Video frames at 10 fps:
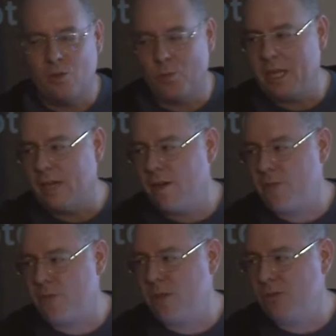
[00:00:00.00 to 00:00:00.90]
We are
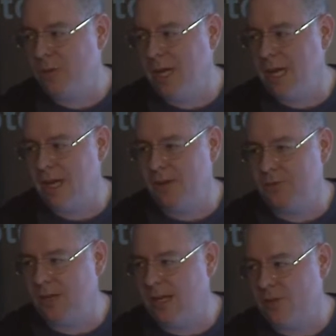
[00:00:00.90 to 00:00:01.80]
thrilled to have
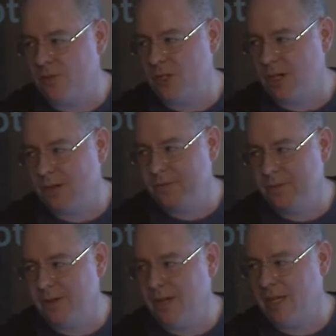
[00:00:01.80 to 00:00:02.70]
a
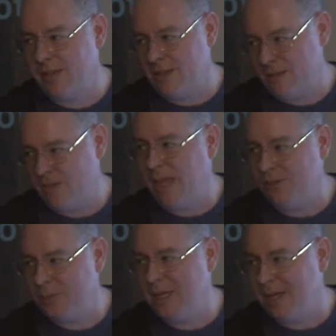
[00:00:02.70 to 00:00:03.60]
photographer and
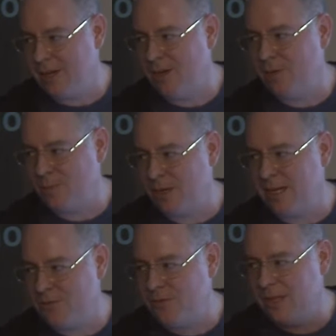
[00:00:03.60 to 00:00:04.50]
SVA alum
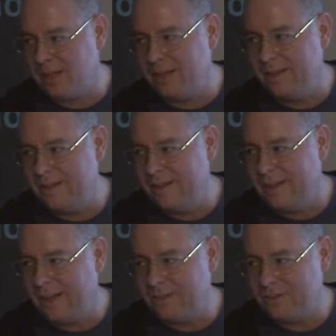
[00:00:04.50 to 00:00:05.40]
Brian Finke
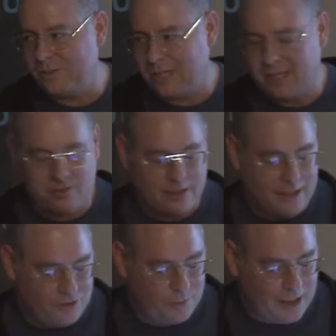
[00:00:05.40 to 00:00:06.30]
as tonight's
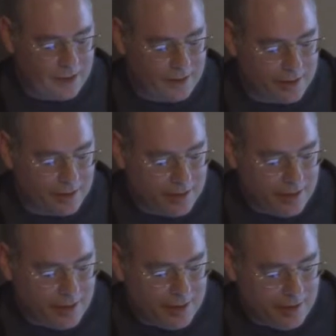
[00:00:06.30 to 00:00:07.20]
guest speaker.
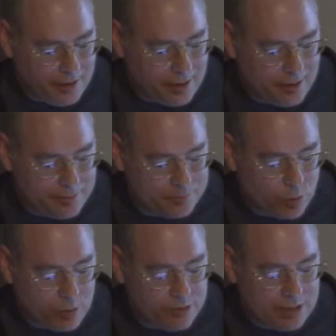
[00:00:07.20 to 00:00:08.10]
Um,
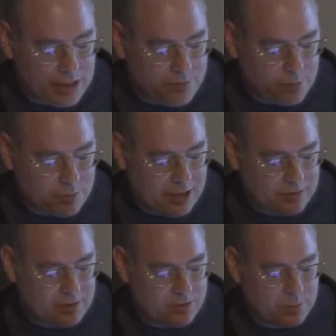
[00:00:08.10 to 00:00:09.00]
originally from
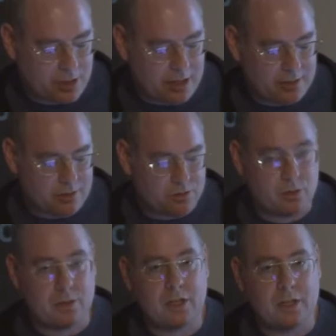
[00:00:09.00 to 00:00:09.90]
Texas, Brian is
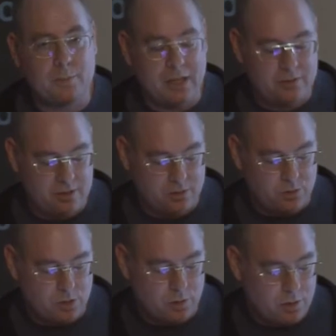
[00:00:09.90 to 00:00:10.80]
currently based in
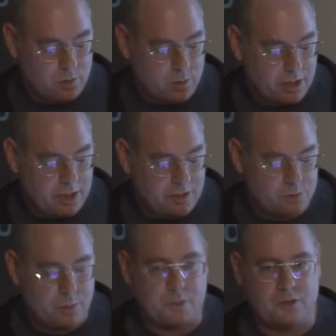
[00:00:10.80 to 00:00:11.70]
New York where he
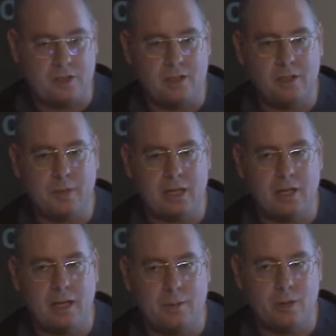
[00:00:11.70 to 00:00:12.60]
is represented by
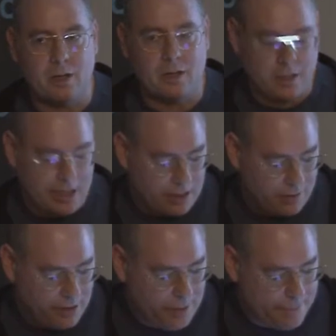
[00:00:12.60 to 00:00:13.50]
Clamp Art
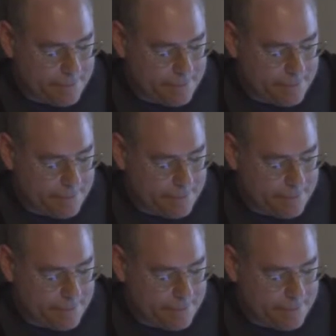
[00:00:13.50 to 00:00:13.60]
Gallery.